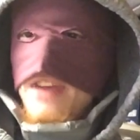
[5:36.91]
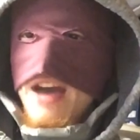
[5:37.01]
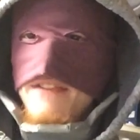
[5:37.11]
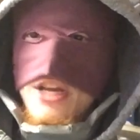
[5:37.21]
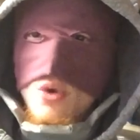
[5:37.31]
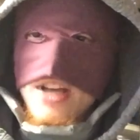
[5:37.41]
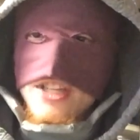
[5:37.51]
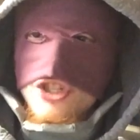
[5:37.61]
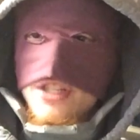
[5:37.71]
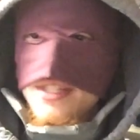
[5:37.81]
If you have any
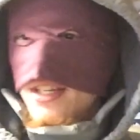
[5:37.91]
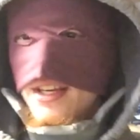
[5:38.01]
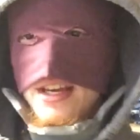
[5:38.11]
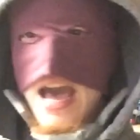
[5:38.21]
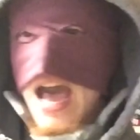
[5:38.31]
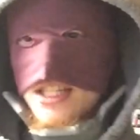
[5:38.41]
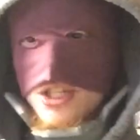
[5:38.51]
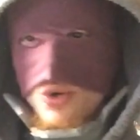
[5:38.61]
questions, ask